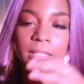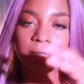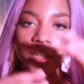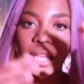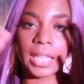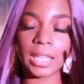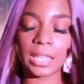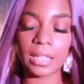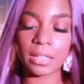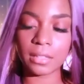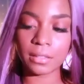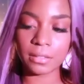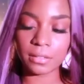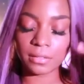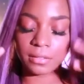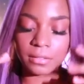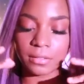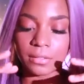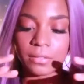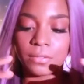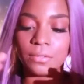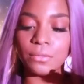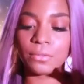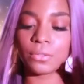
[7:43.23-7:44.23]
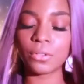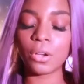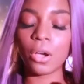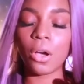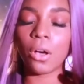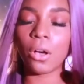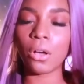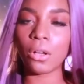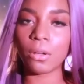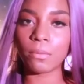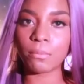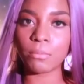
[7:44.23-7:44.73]
Like
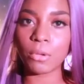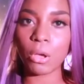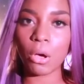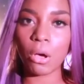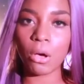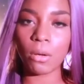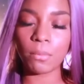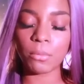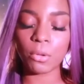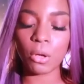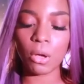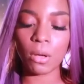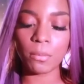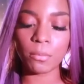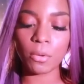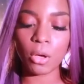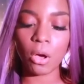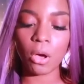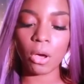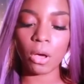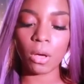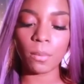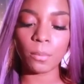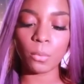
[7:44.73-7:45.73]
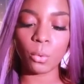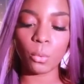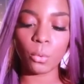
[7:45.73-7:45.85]
calm, calm, calm, calm,